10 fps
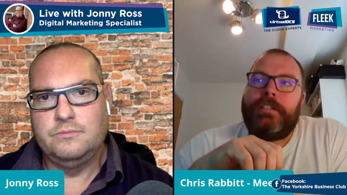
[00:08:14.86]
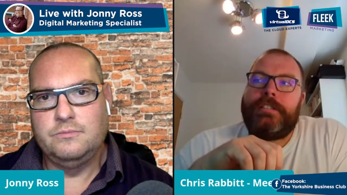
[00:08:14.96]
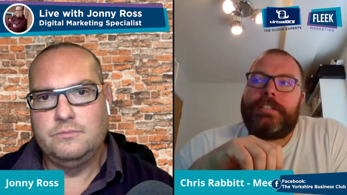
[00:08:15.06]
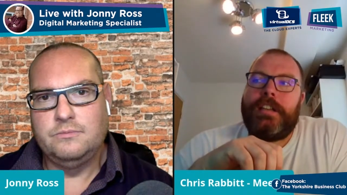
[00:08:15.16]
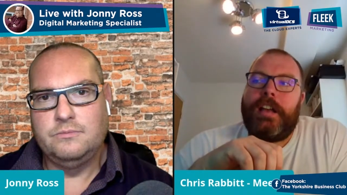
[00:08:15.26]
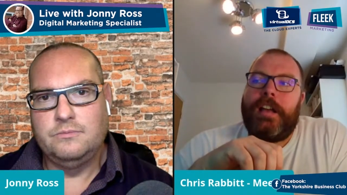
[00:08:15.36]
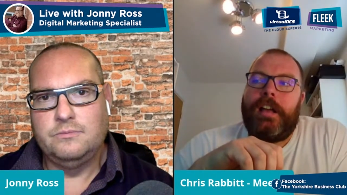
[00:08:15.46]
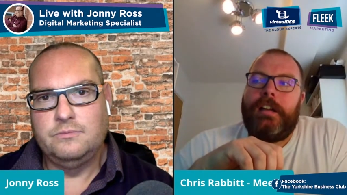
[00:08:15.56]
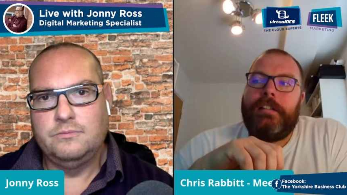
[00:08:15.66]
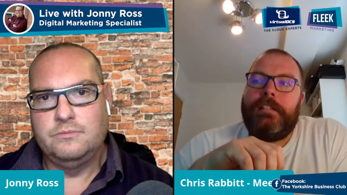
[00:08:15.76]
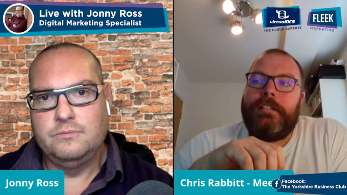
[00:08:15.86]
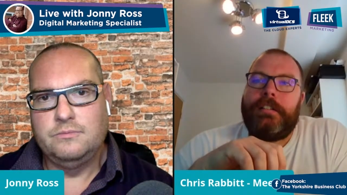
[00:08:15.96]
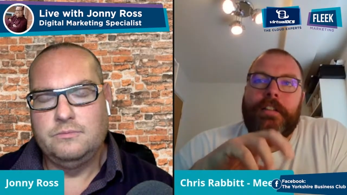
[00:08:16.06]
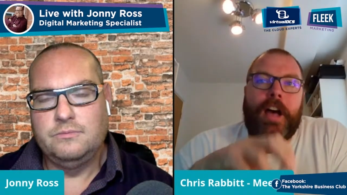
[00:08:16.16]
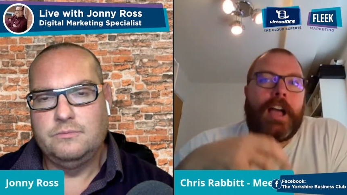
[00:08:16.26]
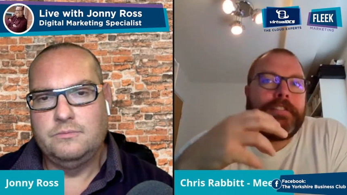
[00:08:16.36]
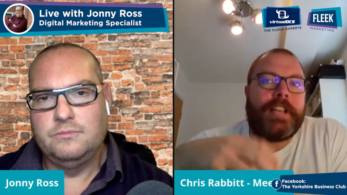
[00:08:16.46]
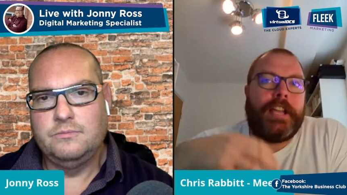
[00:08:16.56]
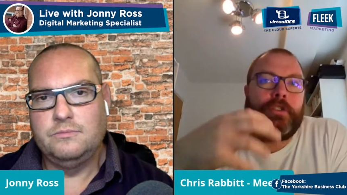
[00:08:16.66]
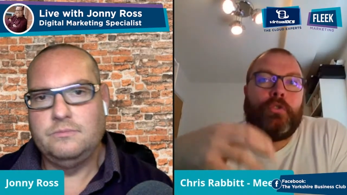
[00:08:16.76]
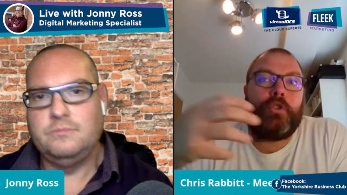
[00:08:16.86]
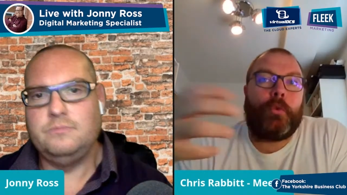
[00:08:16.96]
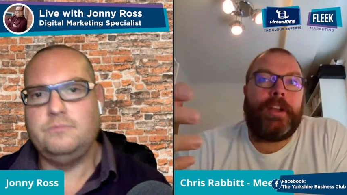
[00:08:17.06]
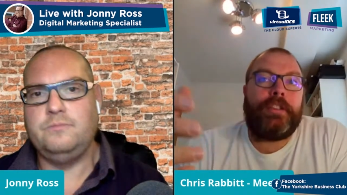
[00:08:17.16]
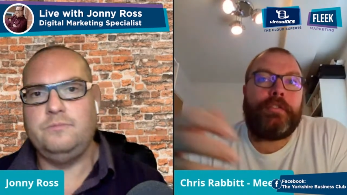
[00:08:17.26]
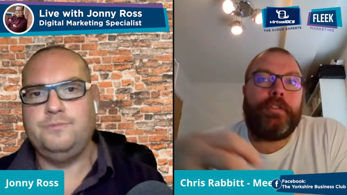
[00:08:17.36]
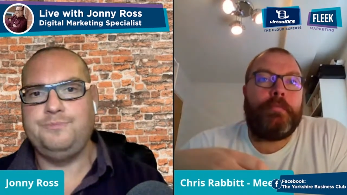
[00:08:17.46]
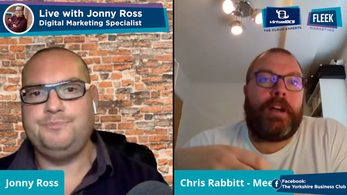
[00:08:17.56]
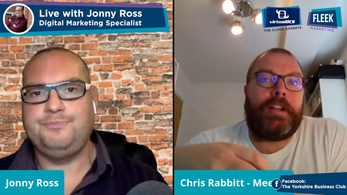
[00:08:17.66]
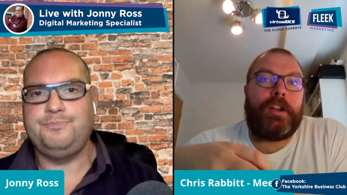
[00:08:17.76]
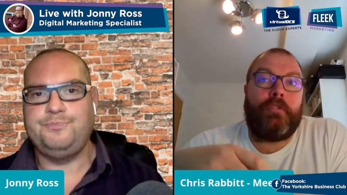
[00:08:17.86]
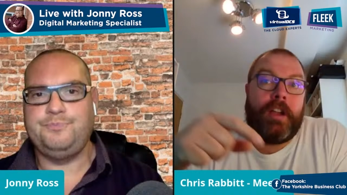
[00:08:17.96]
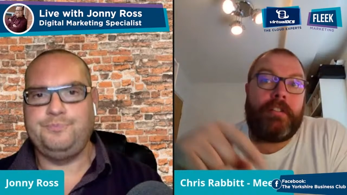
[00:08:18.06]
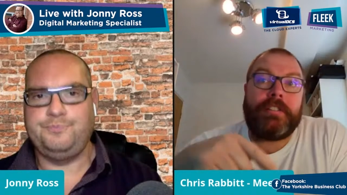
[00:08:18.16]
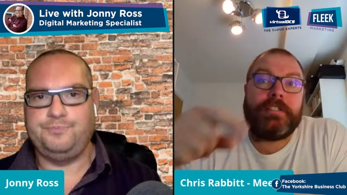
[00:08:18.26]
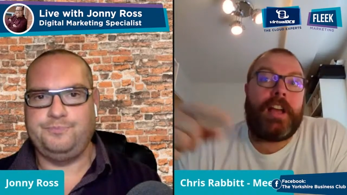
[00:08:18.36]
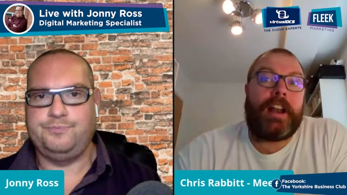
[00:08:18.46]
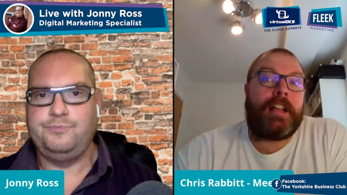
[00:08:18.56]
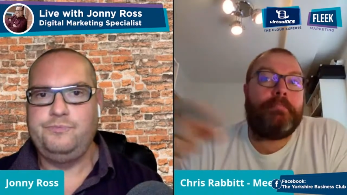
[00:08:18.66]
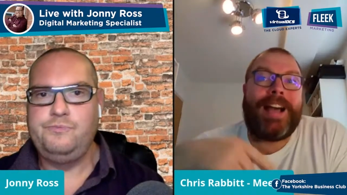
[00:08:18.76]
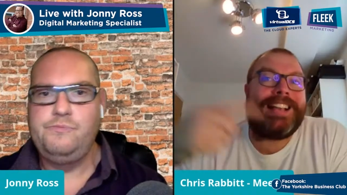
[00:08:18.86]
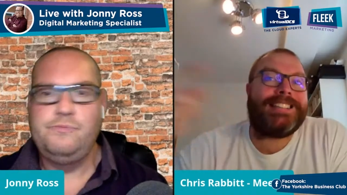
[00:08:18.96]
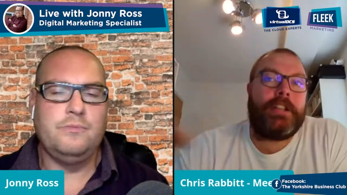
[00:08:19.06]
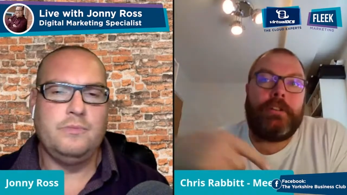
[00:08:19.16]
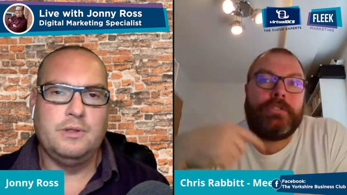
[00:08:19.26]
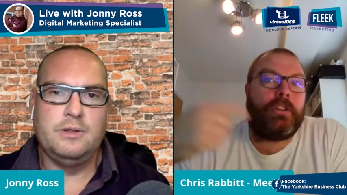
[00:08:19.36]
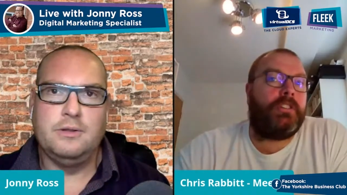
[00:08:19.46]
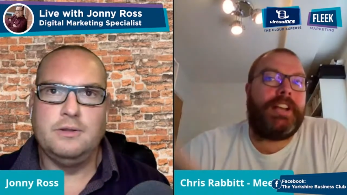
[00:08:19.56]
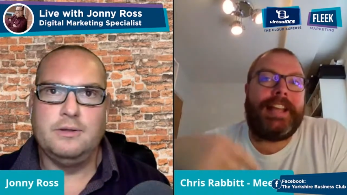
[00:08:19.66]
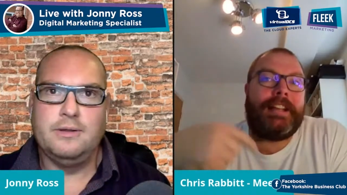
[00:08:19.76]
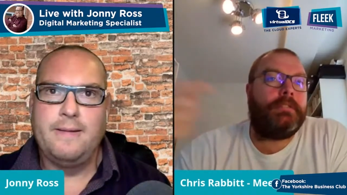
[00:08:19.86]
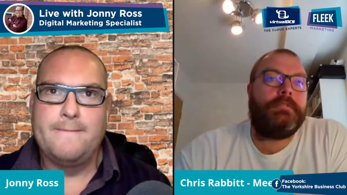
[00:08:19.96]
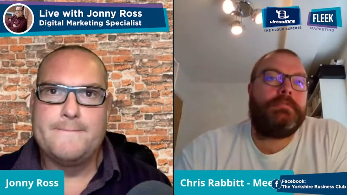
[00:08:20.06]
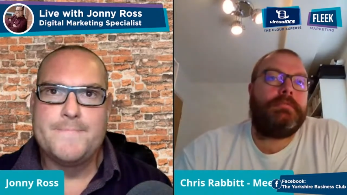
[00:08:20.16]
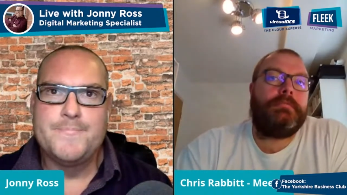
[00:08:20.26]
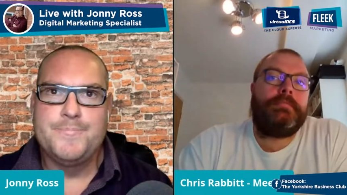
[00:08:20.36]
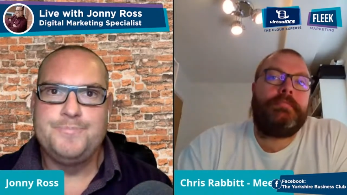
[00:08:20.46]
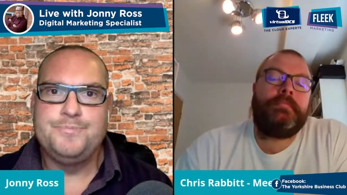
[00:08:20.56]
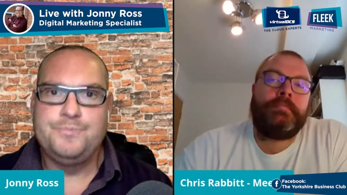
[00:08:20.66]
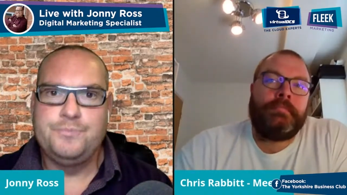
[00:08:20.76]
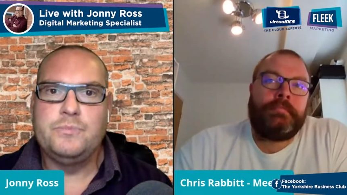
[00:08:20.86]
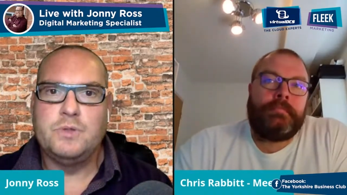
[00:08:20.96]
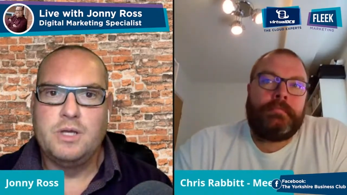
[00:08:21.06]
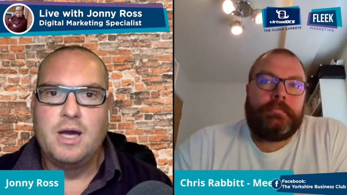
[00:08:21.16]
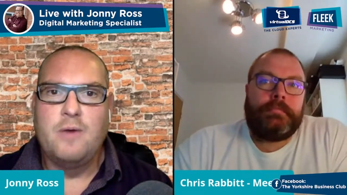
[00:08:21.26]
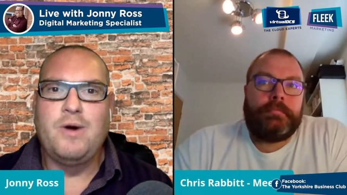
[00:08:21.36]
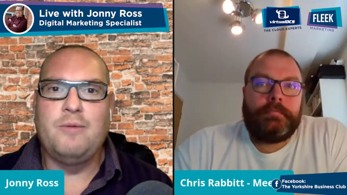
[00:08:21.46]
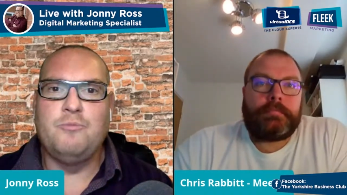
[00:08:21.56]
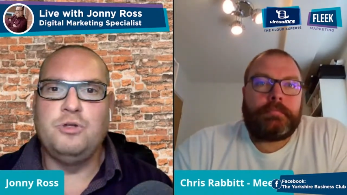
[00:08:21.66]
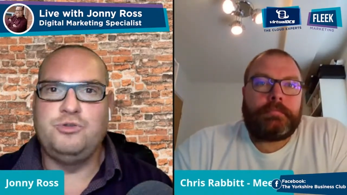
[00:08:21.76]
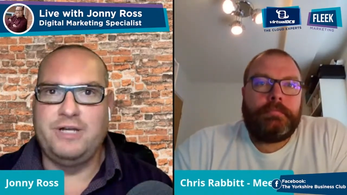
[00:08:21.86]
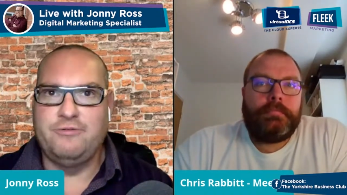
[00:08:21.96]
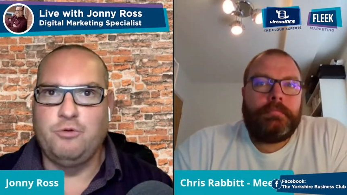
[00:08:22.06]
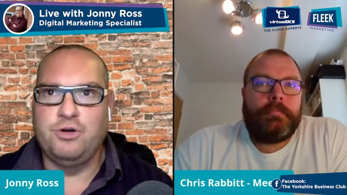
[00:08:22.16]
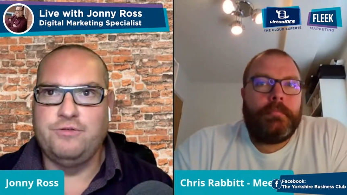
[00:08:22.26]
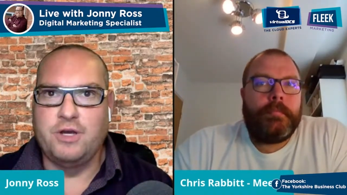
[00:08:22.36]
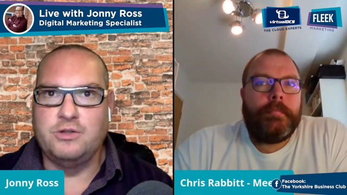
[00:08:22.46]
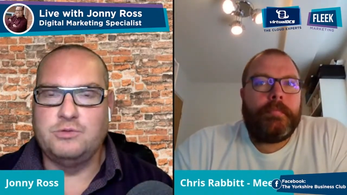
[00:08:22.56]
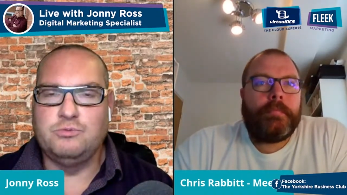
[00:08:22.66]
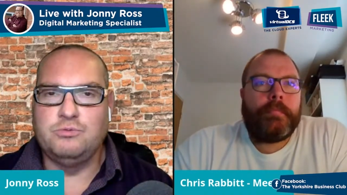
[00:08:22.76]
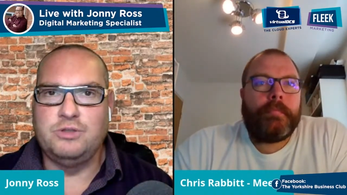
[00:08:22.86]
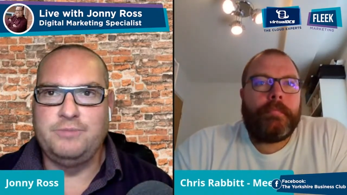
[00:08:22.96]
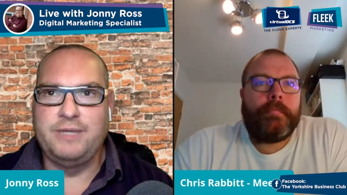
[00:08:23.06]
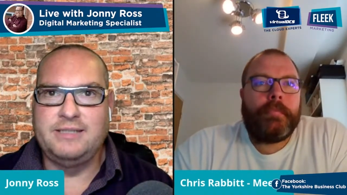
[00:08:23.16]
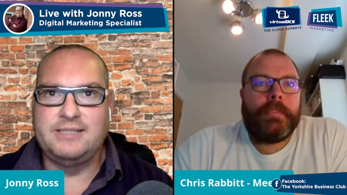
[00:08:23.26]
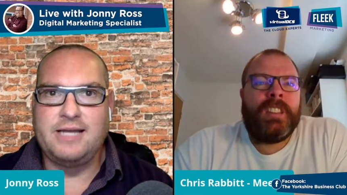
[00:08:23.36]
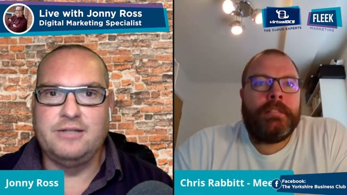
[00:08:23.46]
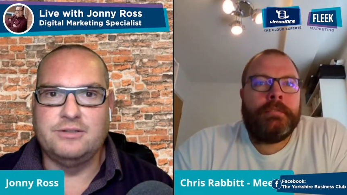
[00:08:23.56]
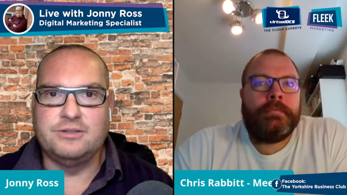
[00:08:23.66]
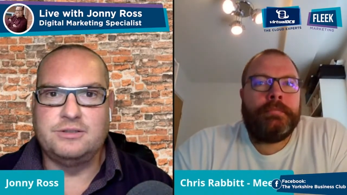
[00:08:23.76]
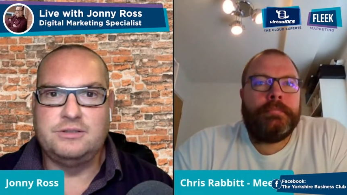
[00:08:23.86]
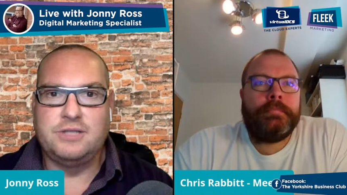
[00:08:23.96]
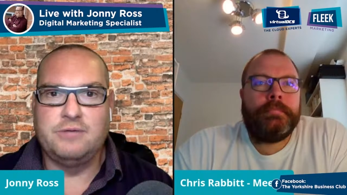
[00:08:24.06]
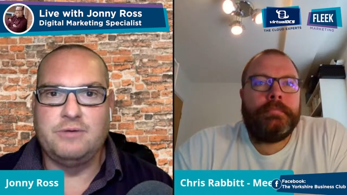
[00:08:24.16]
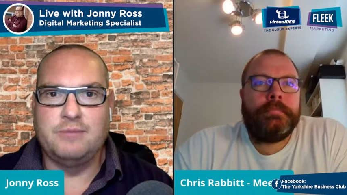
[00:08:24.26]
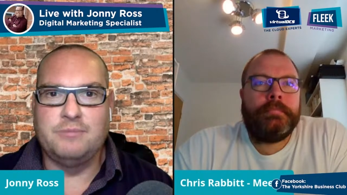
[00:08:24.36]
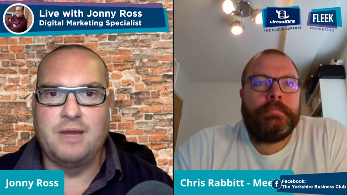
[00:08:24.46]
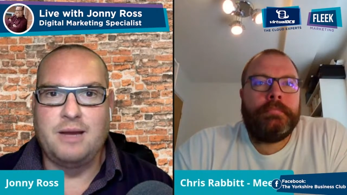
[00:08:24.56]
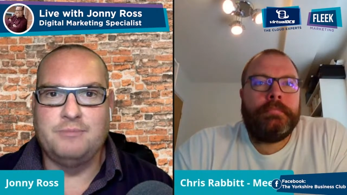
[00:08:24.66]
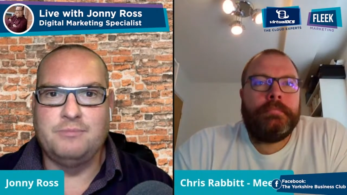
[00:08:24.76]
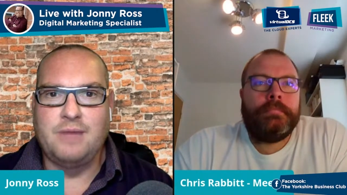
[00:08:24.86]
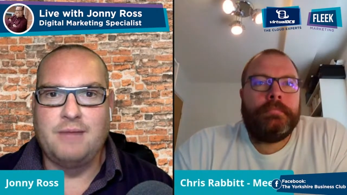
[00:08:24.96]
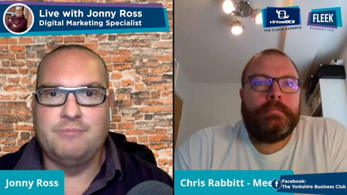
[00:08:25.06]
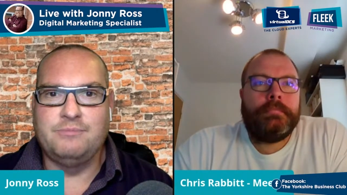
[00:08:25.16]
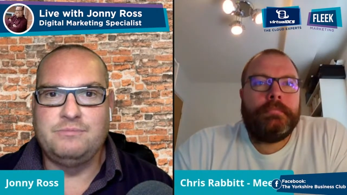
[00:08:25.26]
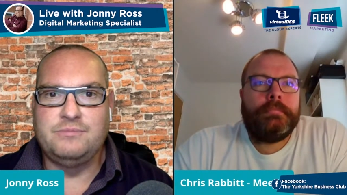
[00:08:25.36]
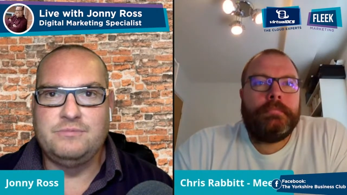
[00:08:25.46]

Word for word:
Speaker 1: that uh, that I've taken all the way through my career, and so and I pass those on
Speaker 2: now. Well, I'm wondering if one of those would have been sales. So I'm I'm I'm